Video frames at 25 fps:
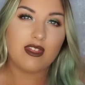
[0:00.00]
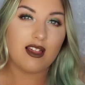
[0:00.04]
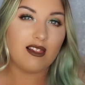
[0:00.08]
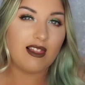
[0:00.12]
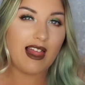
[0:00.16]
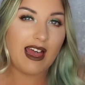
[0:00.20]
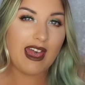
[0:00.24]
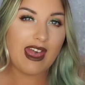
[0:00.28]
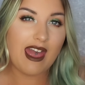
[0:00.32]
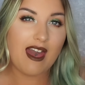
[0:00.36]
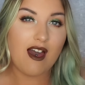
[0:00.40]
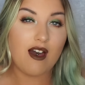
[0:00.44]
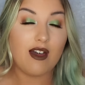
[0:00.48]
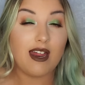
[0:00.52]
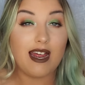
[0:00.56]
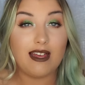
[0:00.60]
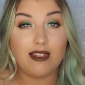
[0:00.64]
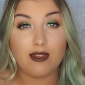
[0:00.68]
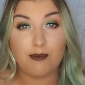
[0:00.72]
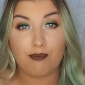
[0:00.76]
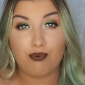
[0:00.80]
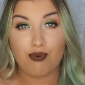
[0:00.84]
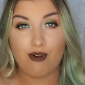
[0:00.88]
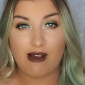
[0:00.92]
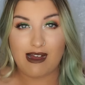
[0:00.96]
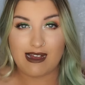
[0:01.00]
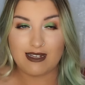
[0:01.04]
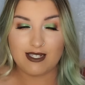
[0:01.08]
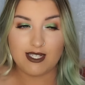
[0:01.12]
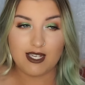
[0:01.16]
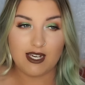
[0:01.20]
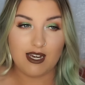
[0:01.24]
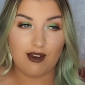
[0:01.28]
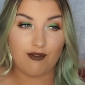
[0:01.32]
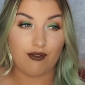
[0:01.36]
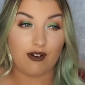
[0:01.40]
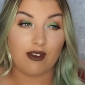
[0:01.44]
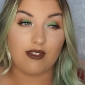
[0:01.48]
the layout and the
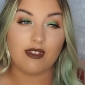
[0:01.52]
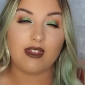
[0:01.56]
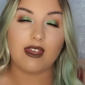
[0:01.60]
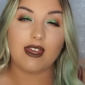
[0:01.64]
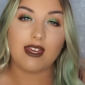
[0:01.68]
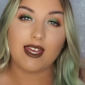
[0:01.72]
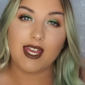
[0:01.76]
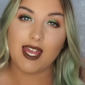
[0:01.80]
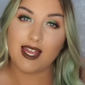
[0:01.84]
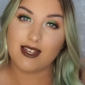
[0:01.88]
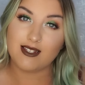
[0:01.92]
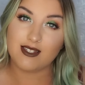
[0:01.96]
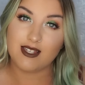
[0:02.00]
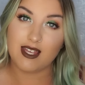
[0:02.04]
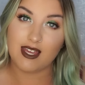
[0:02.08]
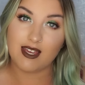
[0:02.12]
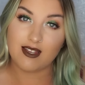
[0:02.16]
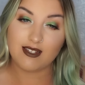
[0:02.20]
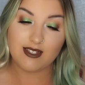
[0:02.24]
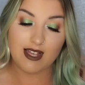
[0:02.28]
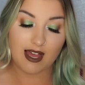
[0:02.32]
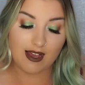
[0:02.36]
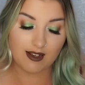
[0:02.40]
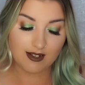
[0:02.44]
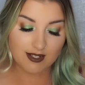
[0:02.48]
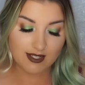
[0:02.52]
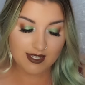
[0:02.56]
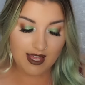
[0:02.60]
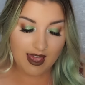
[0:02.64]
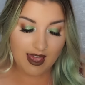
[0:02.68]
price and everything is the exact